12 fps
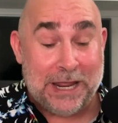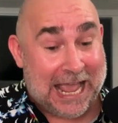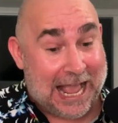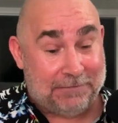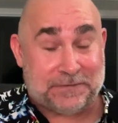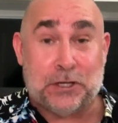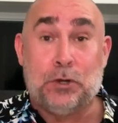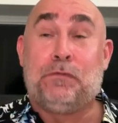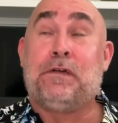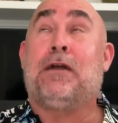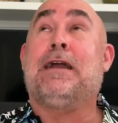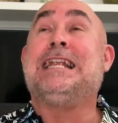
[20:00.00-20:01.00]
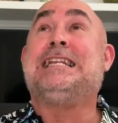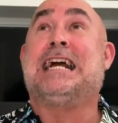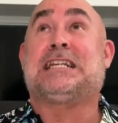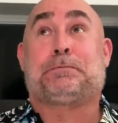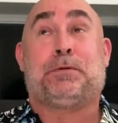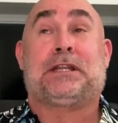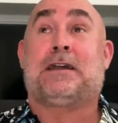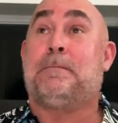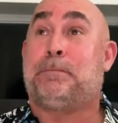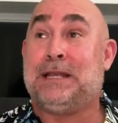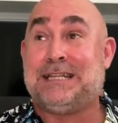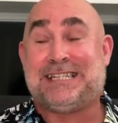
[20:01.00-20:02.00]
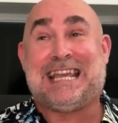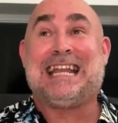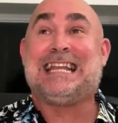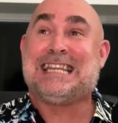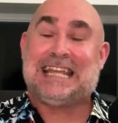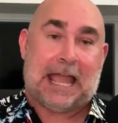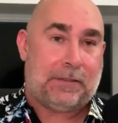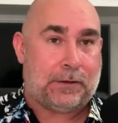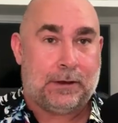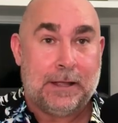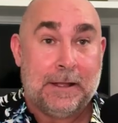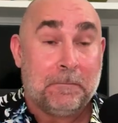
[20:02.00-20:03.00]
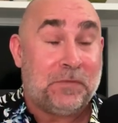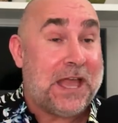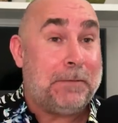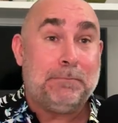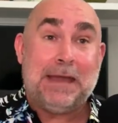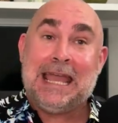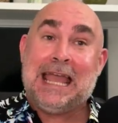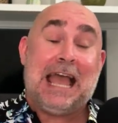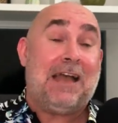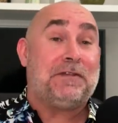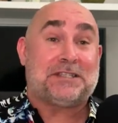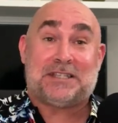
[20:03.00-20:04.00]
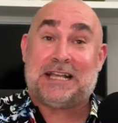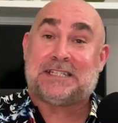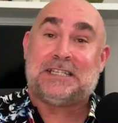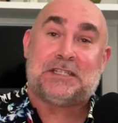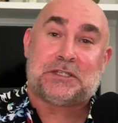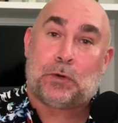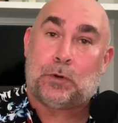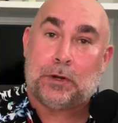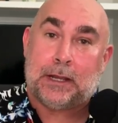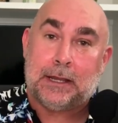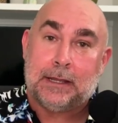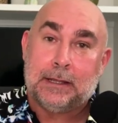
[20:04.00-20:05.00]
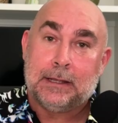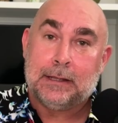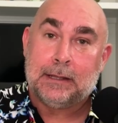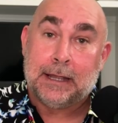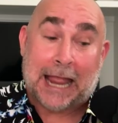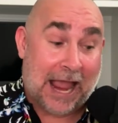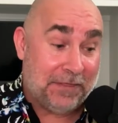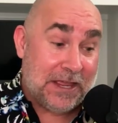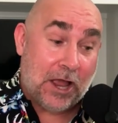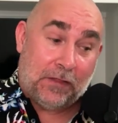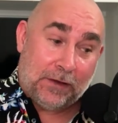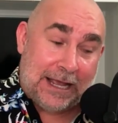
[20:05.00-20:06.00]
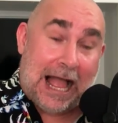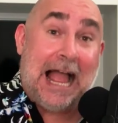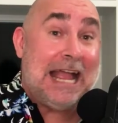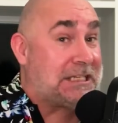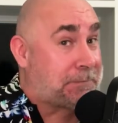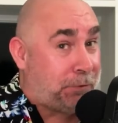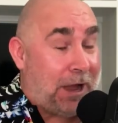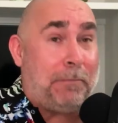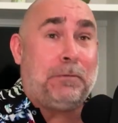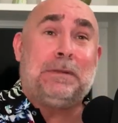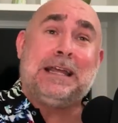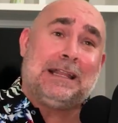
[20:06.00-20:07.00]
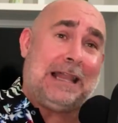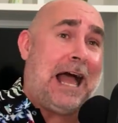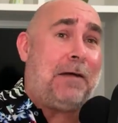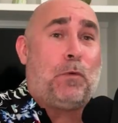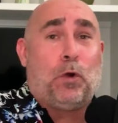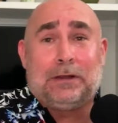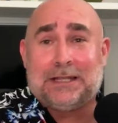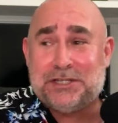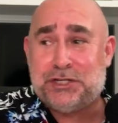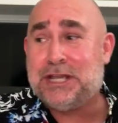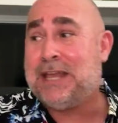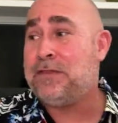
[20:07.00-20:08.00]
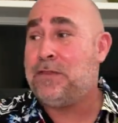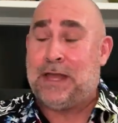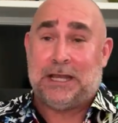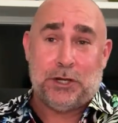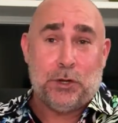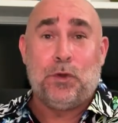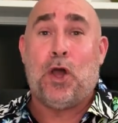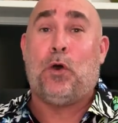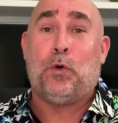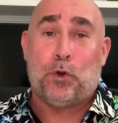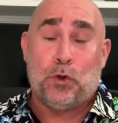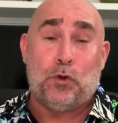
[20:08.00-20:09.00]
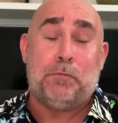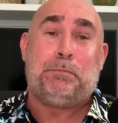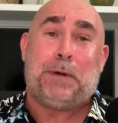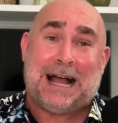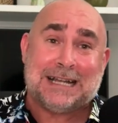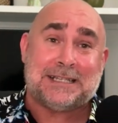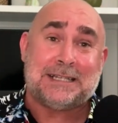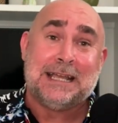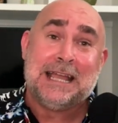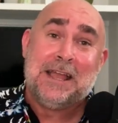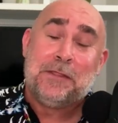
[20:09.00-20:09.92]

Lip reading: we have two very desperate companies getting together that may have a sexy story. And the other guy is probably a lot more legit than you know who, but